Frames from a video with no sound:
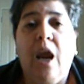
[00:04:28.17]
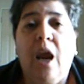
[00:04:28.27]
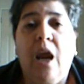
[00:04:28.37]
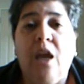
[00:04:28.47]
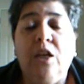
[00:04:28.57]

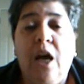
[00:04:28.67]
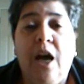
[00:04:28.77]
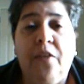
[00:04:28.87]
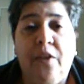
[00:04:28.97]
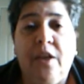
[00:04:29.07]
And
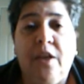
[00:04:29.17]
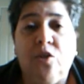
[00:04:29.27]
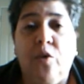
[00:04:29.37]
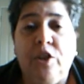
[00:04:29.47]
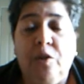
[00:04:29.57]
I think it's
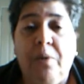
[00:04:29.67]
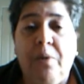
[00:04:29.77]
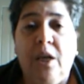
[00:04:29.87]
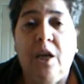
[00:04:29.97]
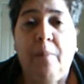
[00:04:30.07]
going to
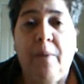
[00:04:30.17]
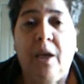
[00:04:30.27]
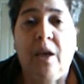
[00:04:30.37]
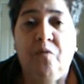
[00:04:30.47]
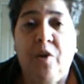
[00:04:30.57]
be
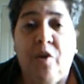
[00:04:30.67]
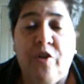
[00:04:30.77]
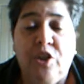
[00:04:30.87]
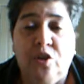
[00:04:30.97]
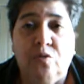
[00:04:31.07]
coming very
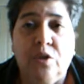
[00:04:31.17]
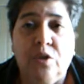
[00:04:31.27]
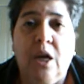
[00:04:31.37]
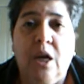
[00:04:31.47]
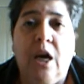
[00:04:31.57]
soon.
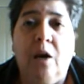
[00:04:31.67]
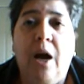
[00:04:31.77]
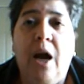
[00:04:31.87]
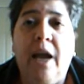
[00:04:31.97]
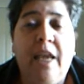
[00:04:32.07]

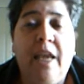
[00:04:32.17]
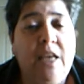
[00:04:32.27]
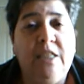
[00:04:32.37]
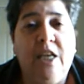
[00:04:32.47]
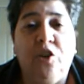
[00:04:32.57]
I can't
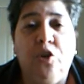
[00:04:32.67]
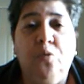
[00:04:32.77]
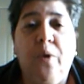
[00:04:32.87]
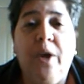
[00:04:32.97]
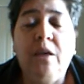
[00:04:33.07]
tell you
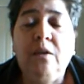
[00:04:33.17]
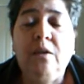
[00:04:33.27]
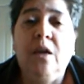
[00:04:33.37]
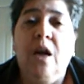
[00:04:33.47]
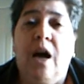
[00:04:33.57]
when.
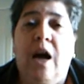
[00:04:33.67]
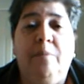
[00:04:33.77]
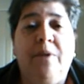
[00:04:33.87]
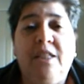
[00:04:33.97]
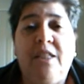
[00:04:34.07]
I'm
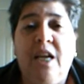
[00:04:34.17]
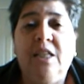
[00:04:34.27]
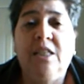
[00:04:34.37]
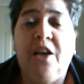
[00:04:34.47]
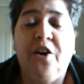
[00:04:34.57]
not a date
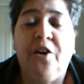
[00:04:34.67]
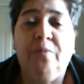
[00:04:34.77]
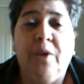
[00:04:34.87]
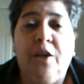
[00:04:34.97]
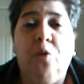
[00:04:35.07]
setter.
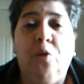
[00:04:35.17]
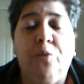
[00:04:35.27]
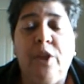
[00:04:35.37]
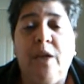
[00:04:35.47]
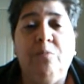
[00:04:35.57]
I don't
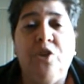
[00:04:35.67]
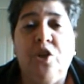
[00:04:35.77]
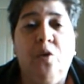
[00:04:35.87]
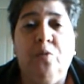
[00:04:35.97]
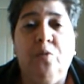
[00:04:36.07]
proclaim to
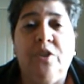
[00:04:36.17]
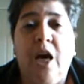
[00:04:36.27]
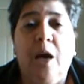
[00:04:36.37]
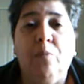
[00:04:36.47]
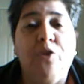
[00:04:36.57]
know the
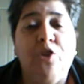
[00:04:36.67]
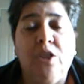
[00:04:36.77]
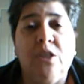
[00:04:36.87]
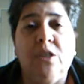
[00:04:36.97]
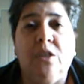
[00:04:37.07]
time when
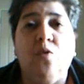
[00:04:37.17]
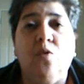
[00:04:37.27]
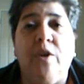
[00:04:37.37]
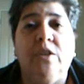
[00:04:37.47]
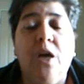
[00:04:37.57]
Jesus is
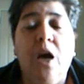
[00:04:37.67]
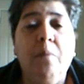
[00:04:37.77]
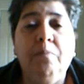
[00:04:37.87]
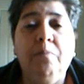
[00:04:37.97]
going to come.